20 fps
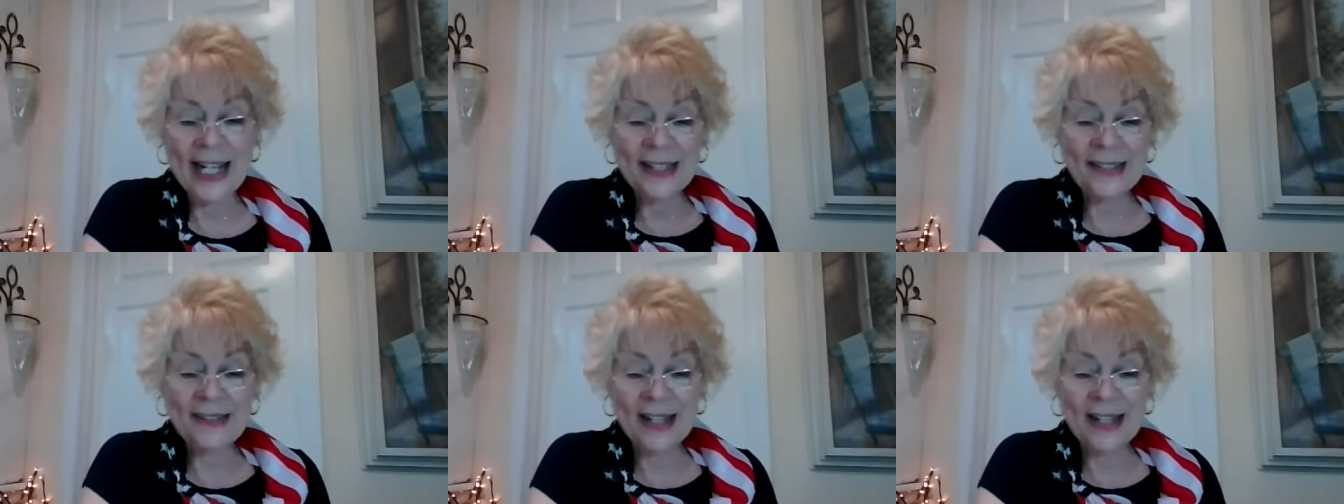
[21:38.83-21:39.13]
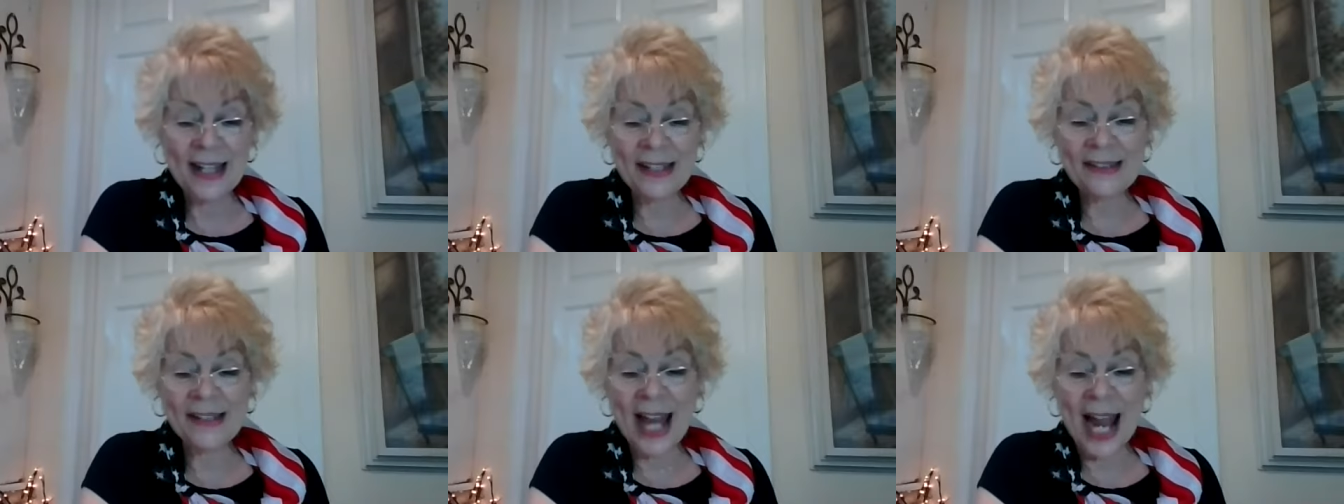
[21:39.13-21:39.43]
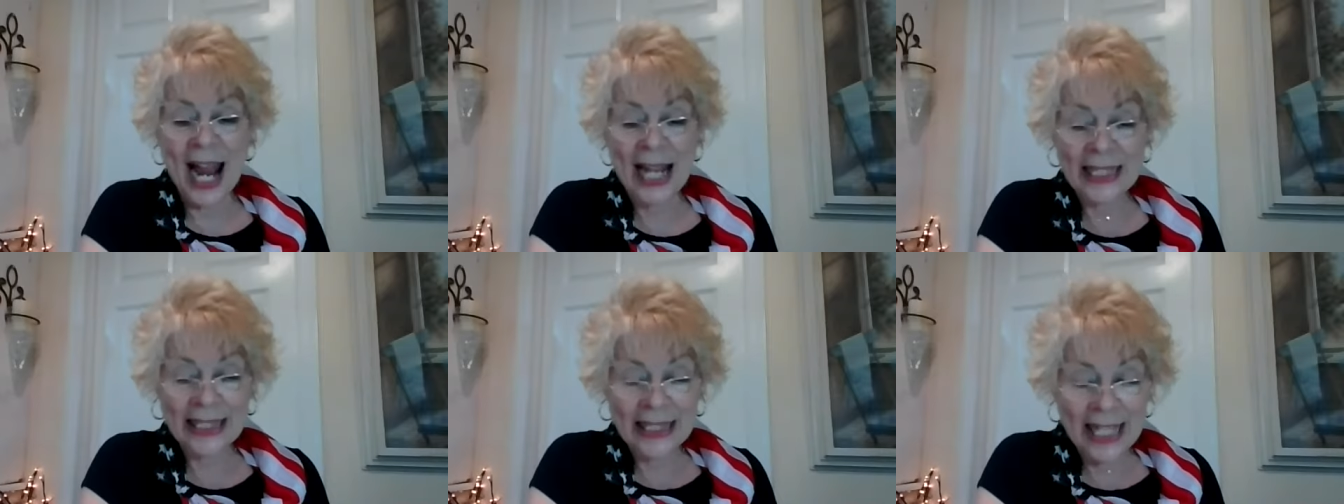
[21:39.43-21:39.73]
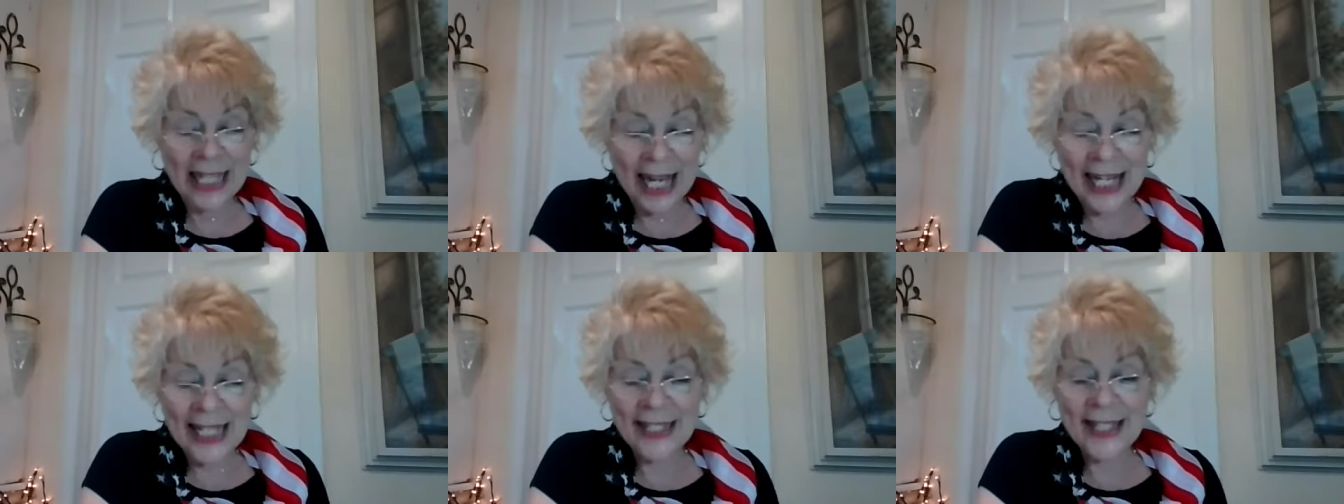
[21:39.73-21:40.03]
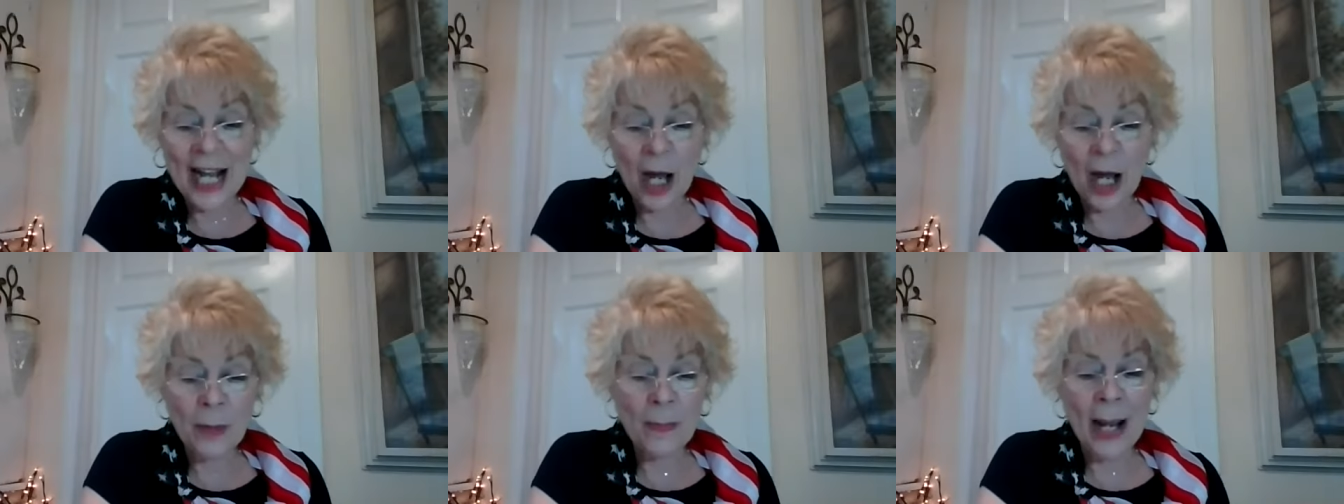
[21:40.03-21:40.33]
says, I lay
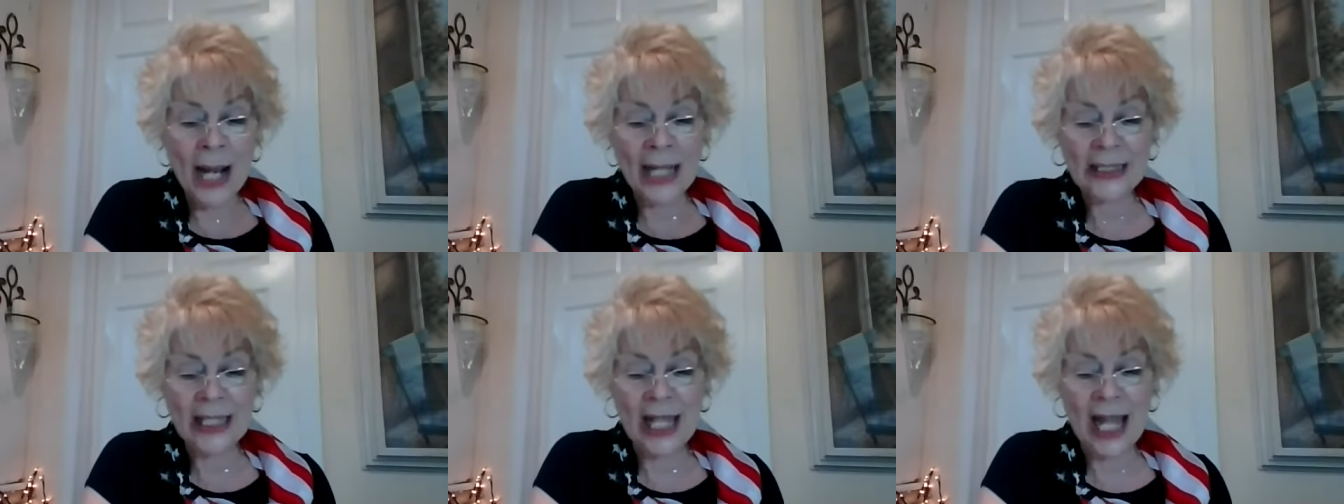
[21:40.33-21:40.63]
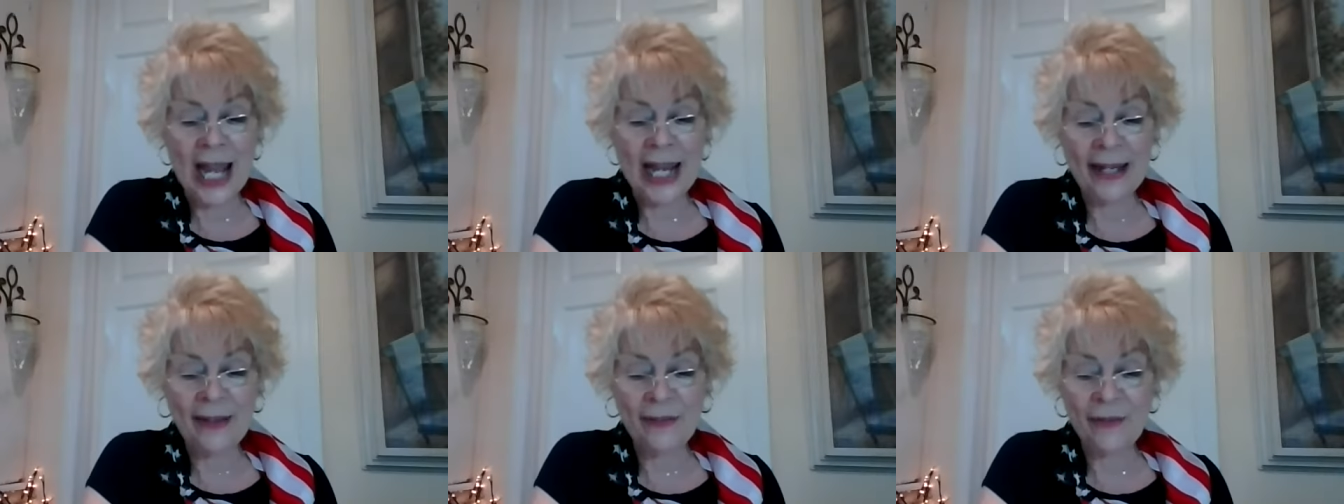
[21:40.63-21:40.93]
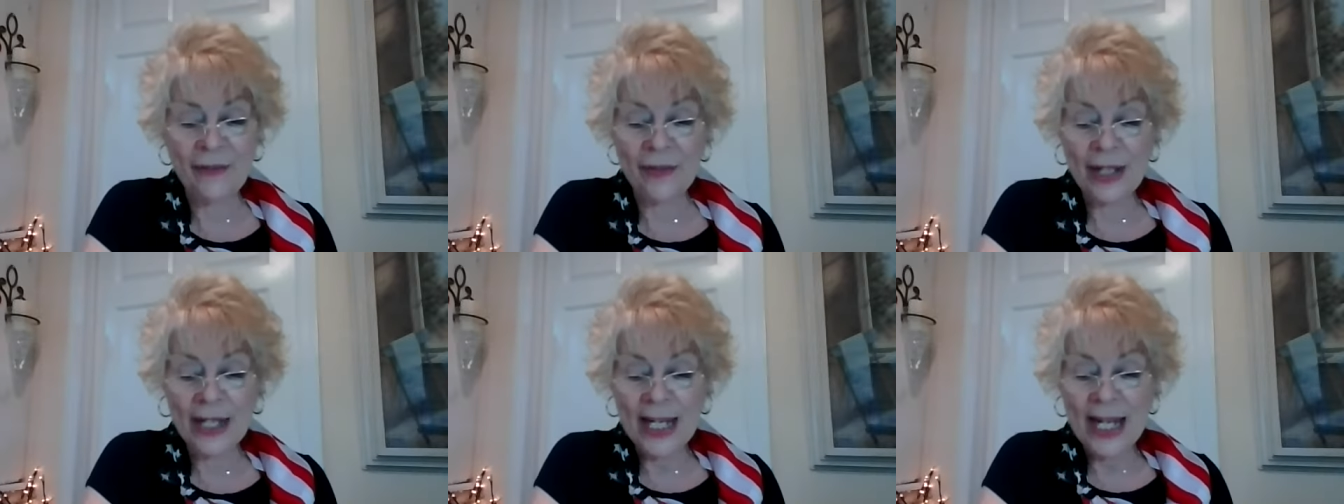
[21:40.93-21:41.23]
down my life